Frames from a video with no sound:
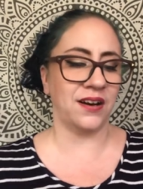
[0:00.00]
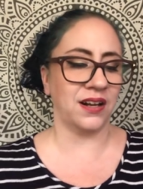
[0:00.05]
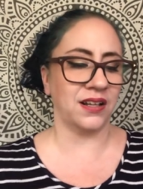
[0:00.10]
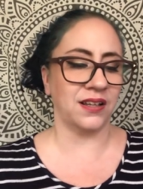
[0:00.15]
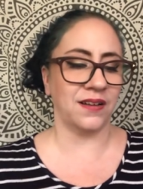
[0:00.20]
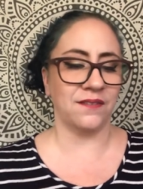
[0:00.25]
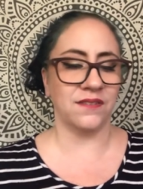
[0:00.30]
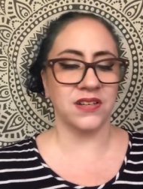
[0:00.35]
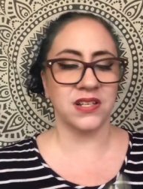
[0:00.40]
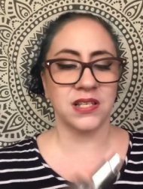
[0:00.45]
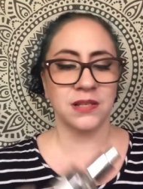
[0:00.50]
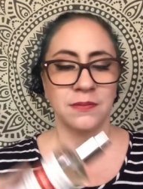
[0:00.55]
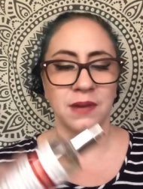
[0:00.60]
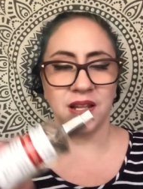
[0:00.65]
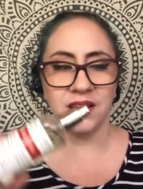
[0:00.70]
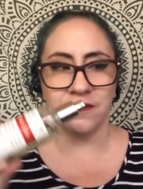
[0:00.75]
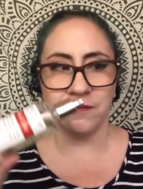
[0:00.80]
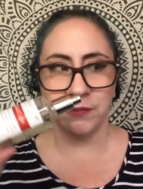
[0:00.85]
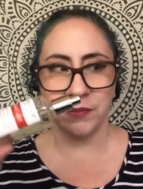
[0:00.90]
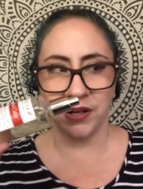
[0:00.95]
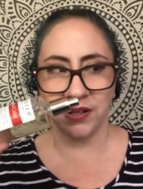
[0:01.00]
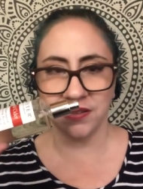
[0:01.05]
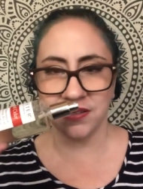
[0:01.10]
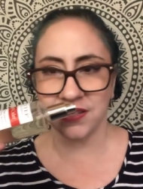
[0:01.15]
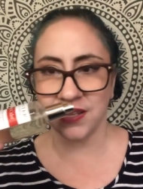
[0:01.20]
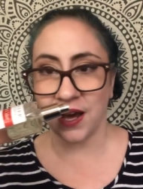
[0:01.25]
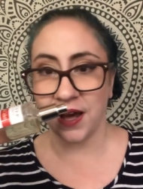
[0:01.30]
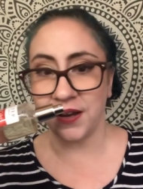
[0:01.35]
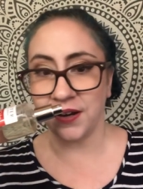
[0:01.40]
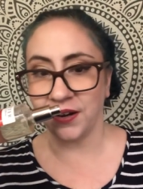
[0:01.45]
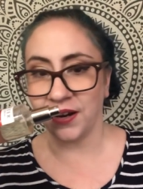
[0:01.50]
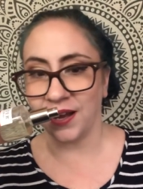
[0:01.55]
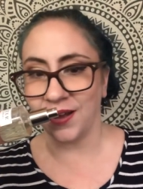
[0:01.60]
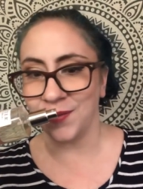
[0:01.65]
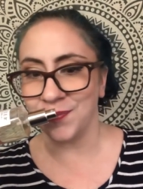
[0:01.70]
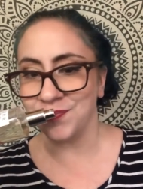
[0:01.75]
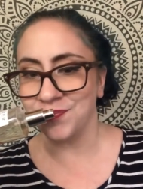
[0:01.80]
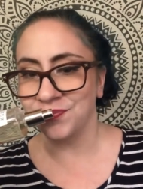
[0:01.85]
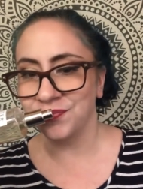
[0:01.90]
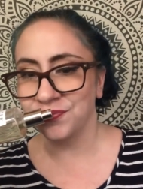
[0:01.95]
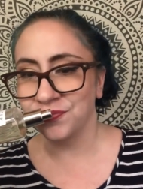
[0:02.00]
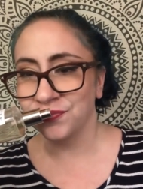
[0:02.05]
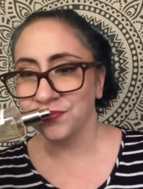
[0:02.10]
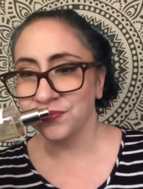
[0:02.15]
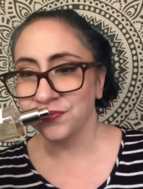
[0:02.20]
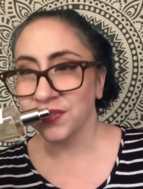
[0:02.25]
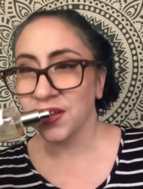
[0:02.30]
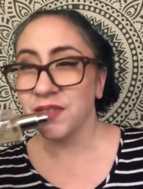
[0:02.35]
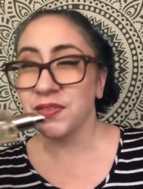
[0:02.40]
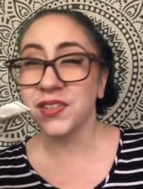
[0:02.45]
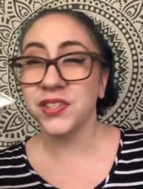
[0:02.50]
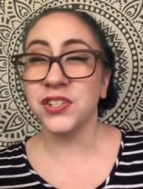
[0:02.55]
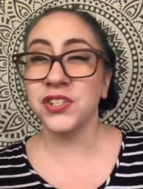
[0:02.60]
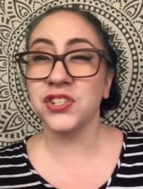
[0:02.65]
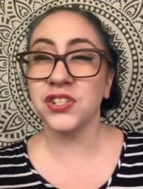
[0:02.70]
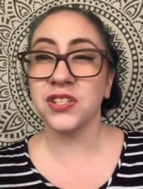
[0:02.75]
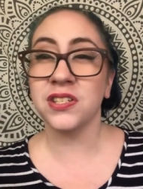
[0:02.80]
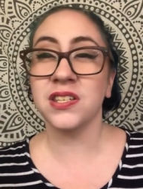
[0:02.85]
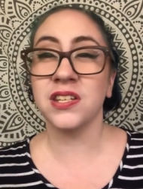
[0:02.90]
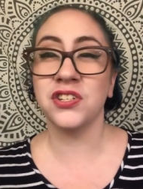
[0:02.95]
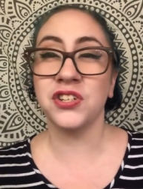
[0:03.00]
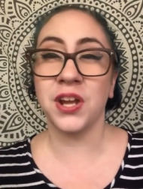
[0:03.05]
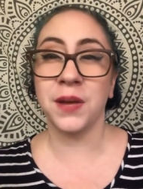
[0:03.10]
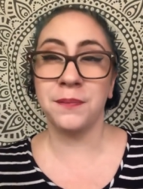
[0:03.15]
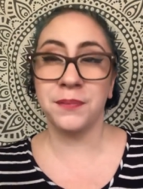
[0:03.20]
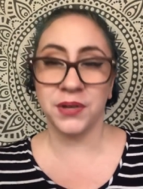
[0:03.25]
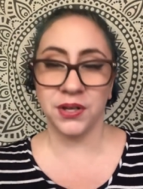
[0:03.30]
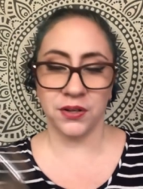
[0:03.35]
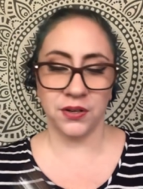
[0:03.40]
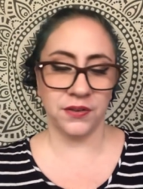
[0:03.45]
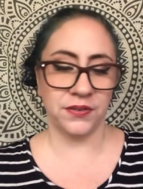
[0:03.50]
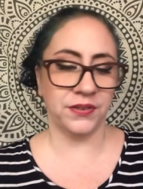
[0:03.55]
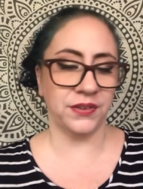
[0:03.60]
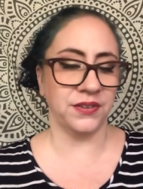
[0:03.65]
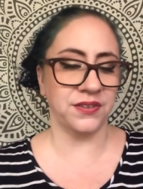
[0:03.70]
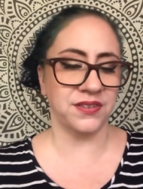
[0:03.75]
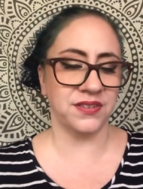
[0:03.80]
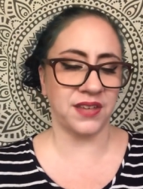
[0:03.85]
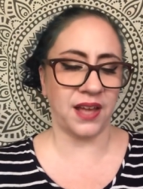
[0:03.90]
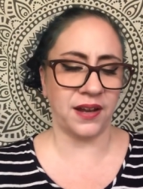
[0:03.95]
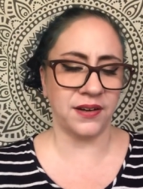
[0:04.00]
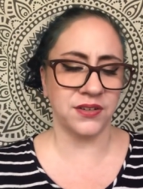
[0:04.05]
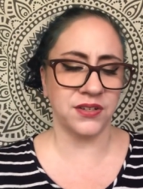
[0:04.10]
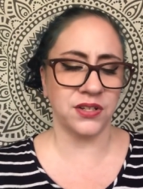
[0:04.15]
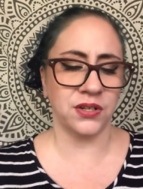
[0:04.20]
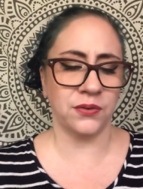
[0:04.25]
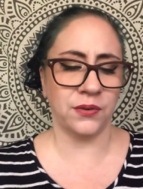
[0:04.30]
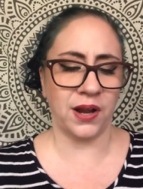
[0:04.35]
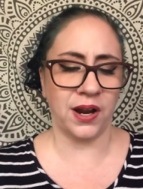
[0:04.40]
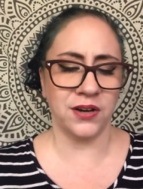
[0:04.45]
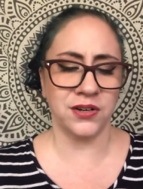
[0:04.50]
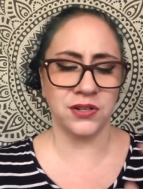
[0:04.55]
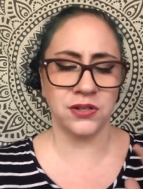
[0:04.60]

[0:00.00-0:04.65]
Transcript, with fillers: I love the smell of mulled cider. And this is just such a beautiful scent to wear.